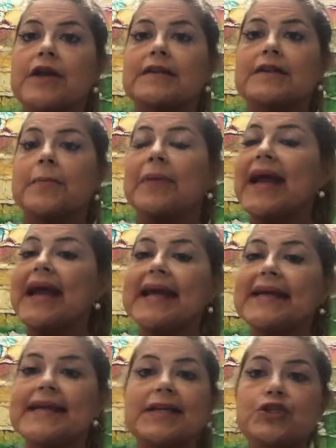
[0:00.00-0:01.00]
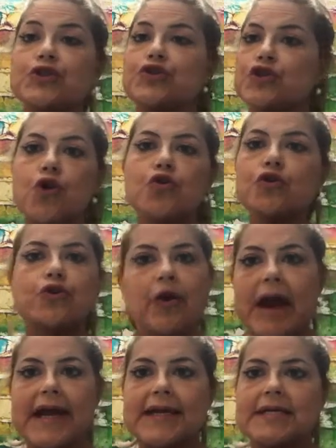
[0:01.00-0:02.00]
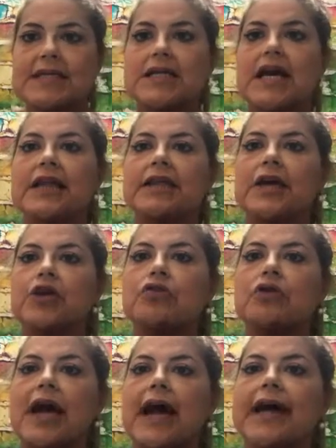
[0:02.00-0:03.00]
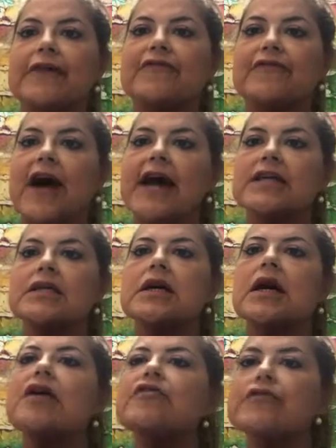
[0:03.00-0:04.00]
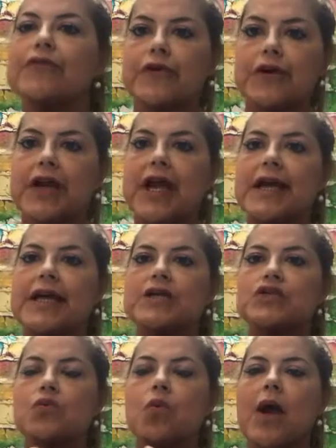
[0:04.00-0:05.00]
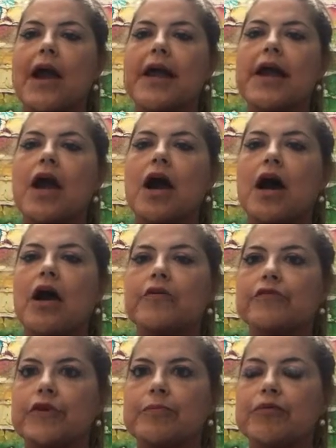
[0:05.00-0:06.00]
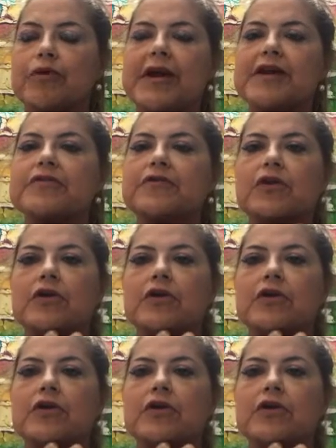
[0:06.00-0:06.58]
The pain is so great that you can't find comfort, is the way of your brain